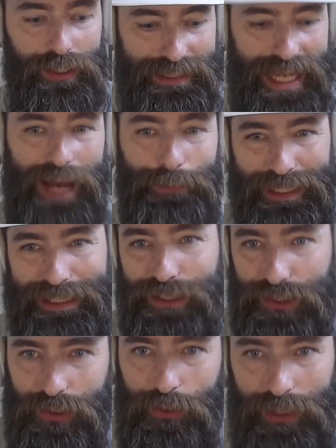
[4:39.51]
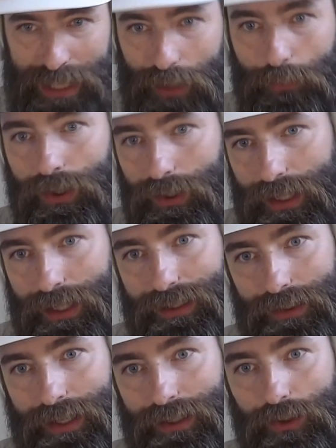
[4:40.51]
tap into a network
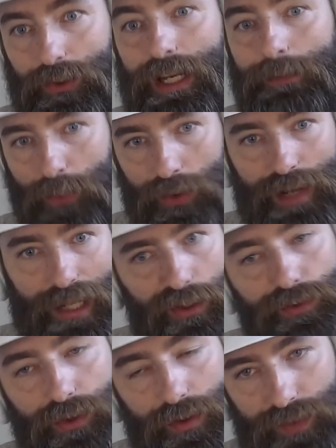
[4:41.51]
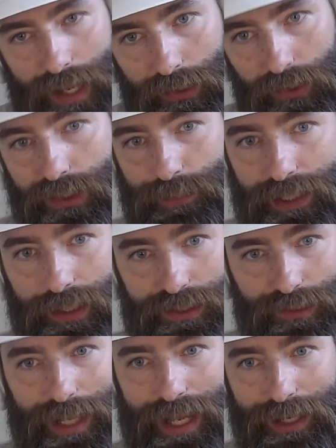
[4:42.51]
and create more value for our founders
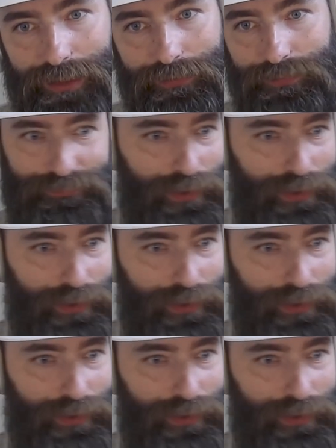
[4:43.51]
because we have,